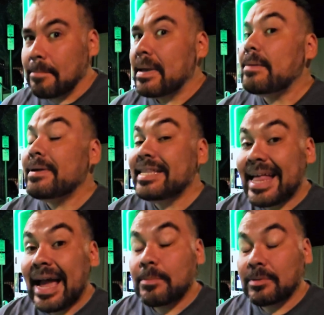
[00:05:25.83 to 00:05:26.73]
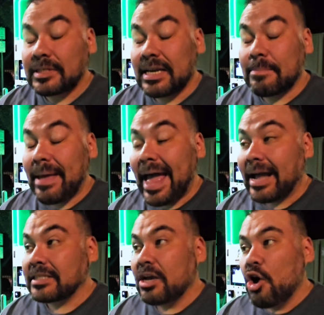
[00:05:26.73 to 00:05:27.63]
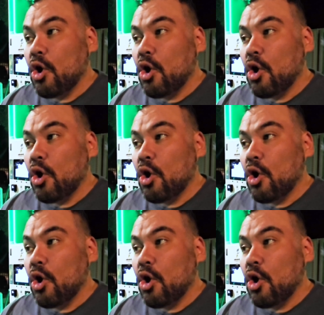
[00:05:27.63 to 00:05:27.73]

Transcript: maybe ninety percent max.